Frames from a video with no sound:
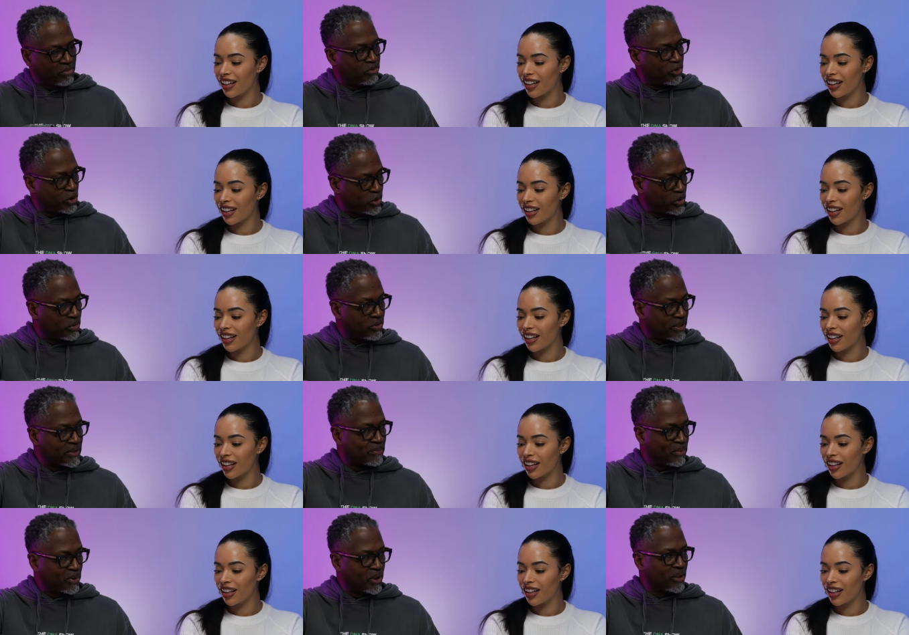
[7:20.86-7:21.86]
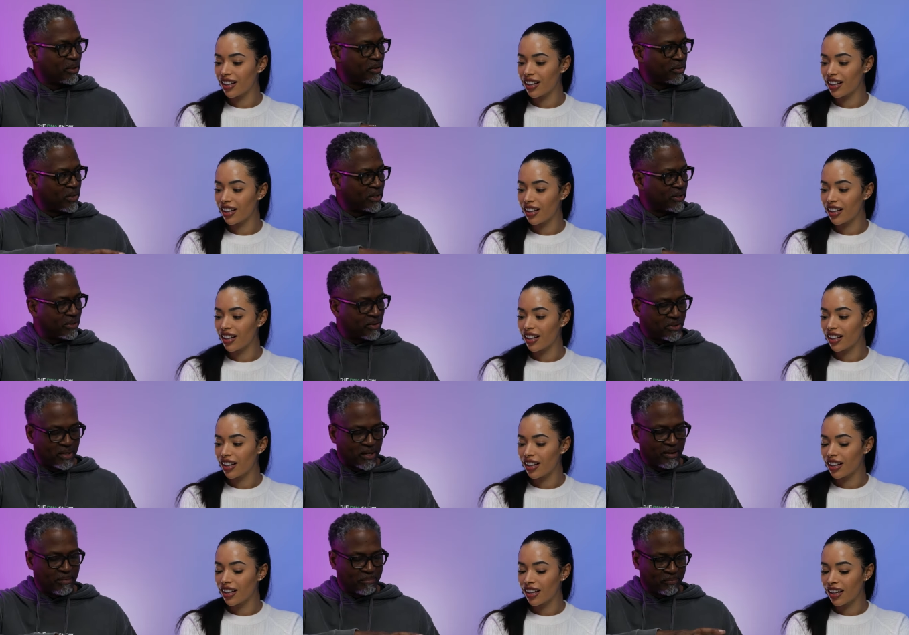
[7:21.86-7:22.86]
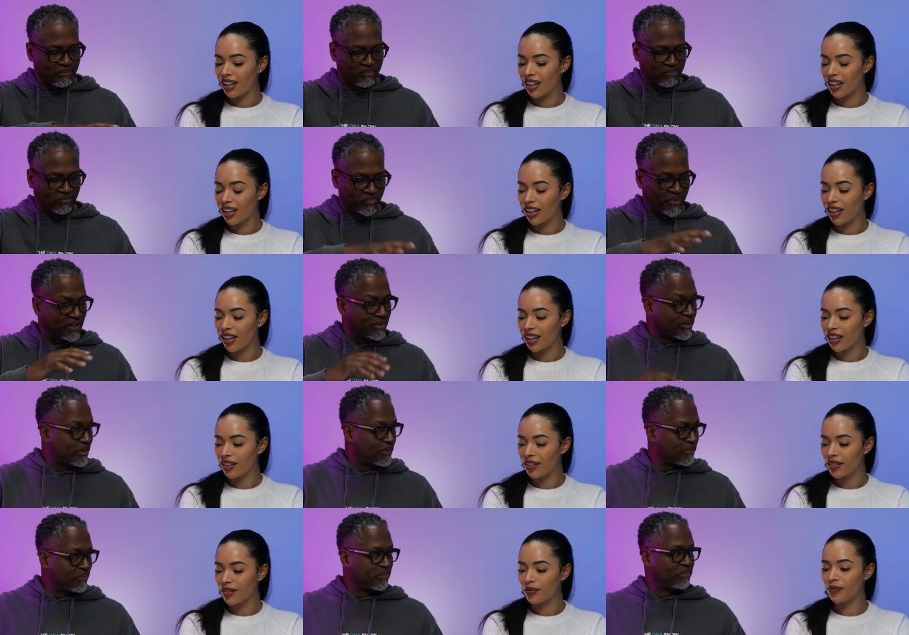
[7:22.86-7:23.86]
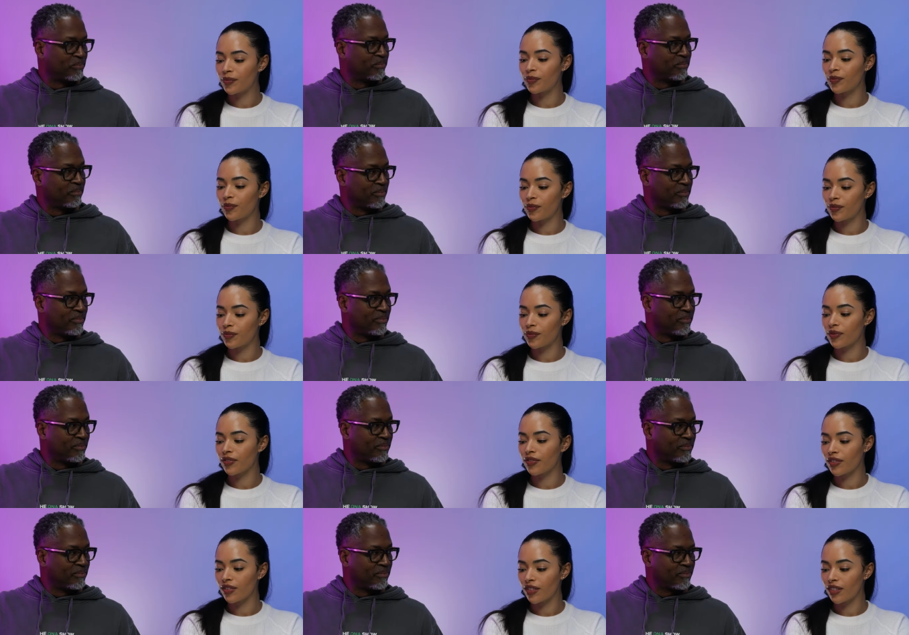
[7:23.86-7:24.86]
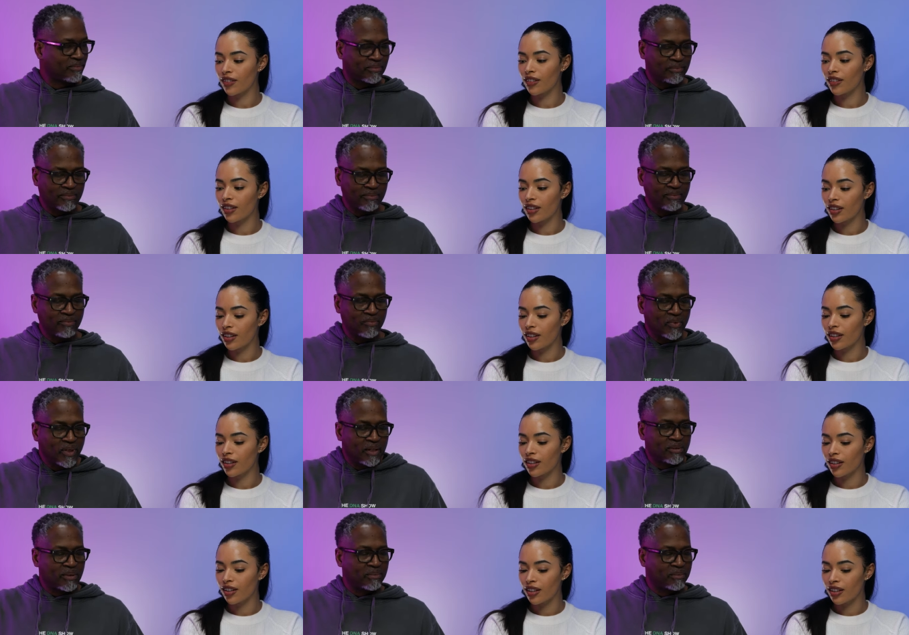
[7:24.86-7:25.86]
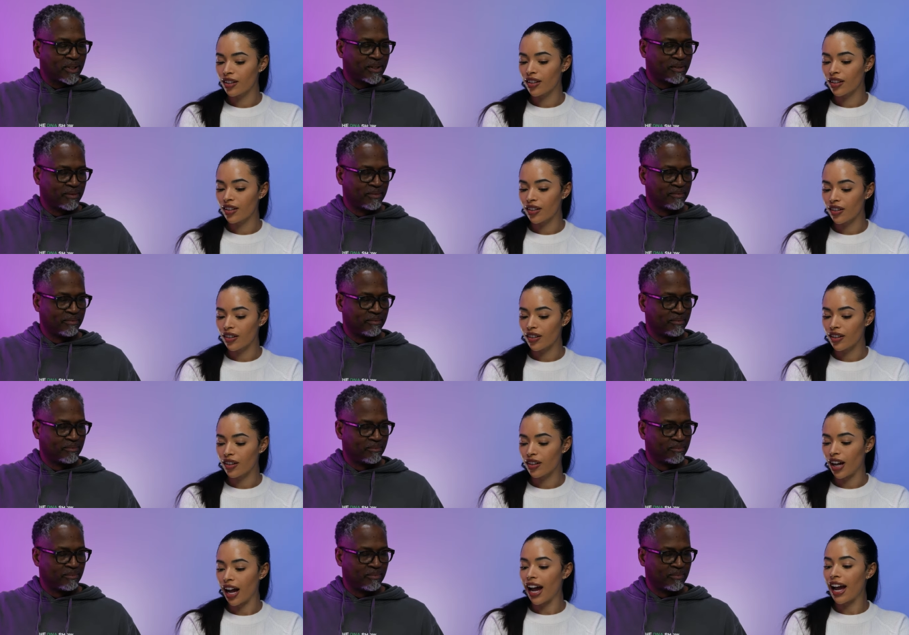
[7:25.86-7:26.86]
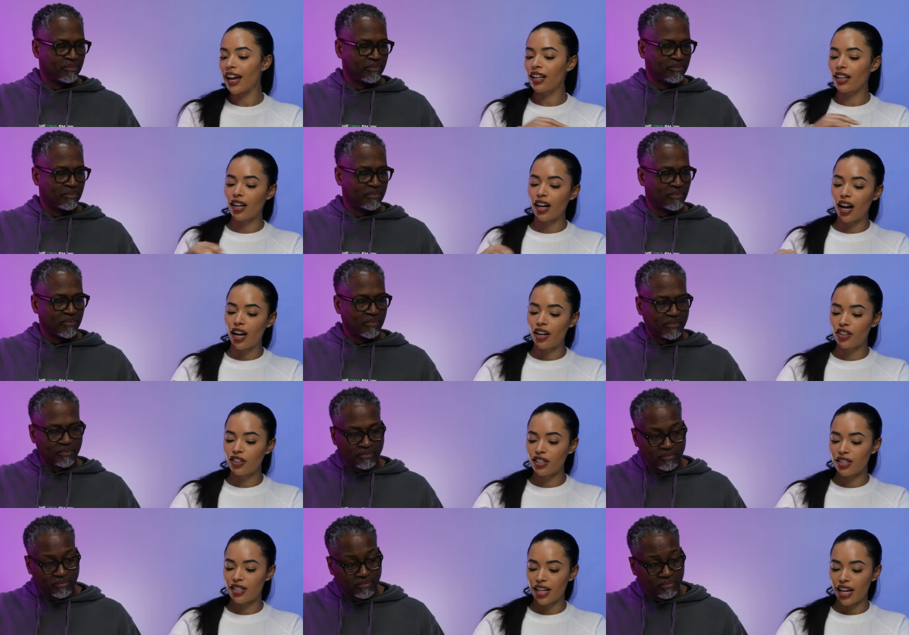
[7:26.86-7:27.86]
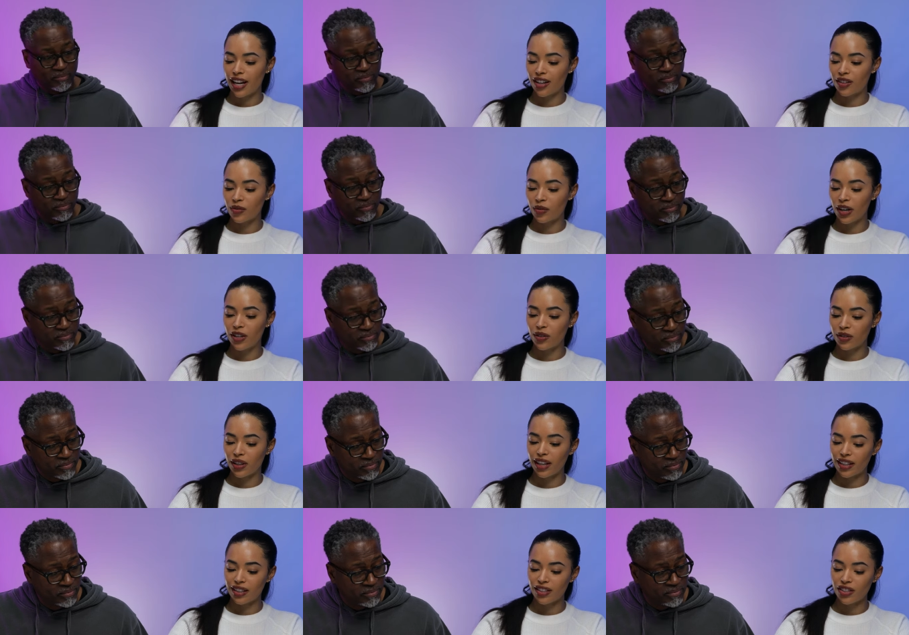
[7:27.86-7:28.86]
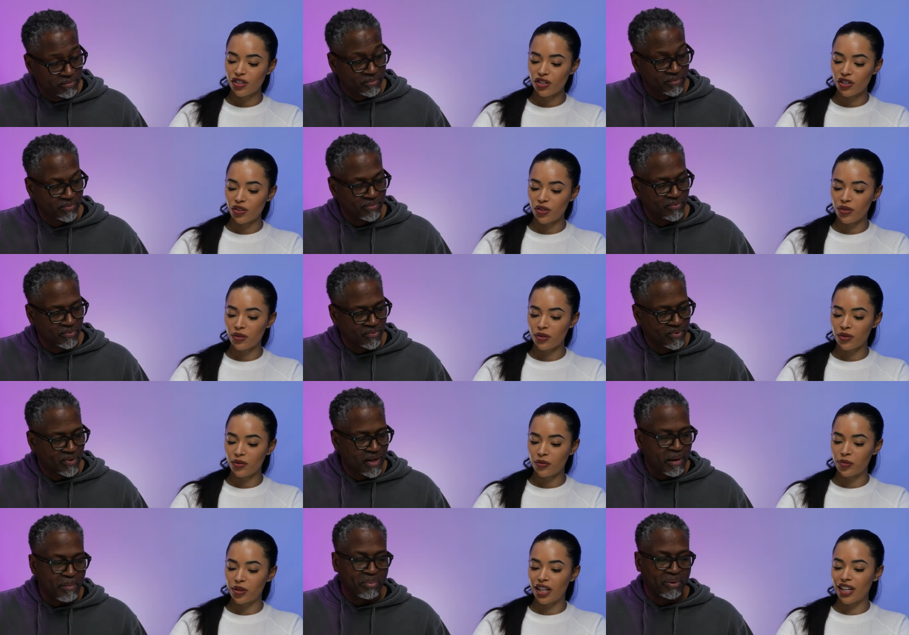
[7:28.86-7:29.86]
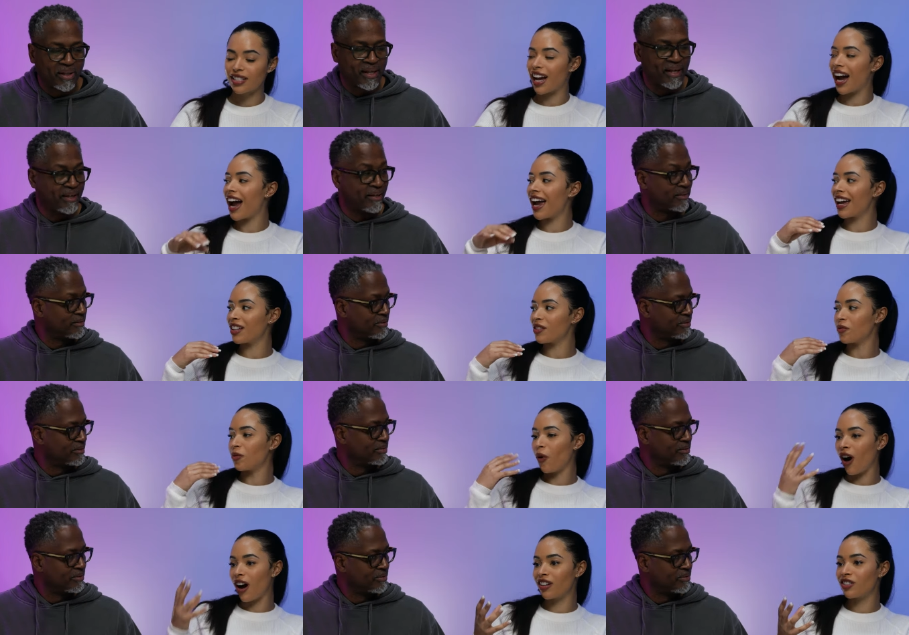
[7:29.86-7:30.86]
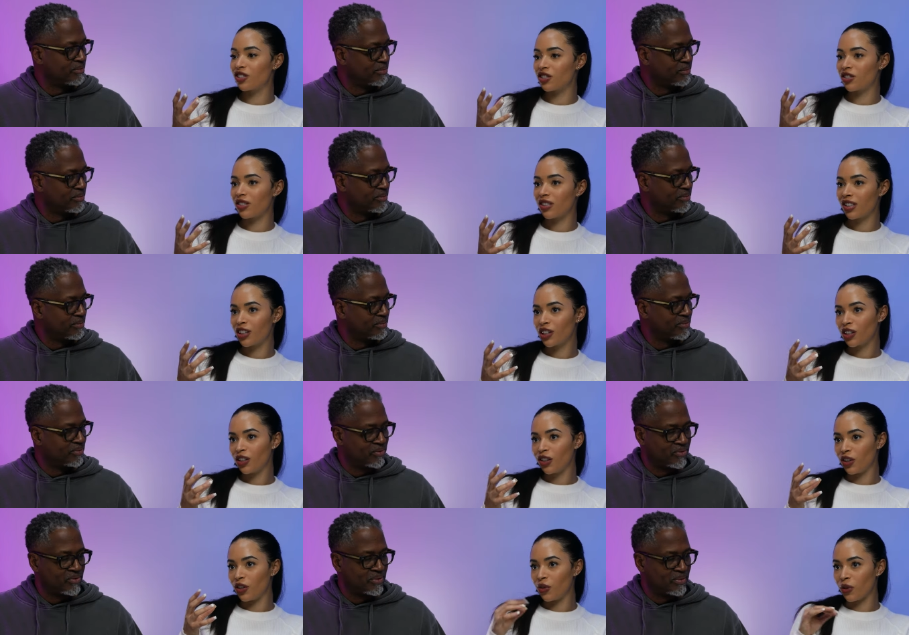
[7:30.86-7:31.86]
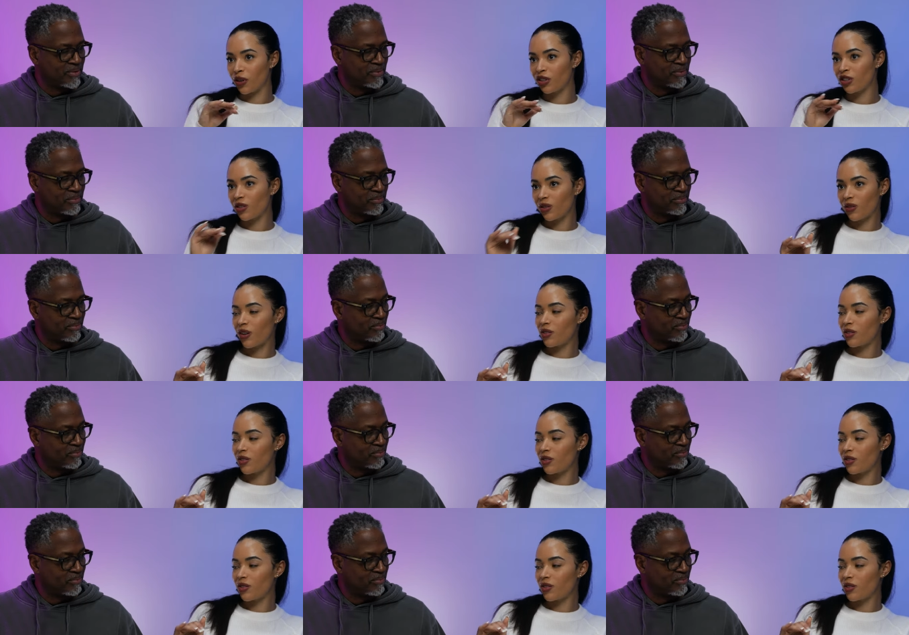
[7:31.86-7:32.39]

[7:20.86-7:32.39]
Speaker 1: shoe, this particular at this time. That's all. Hmm. That's what I'm saying.
Speaker 2: Okay. I understand why you like this shoe. I'm because playing. I watch your shoe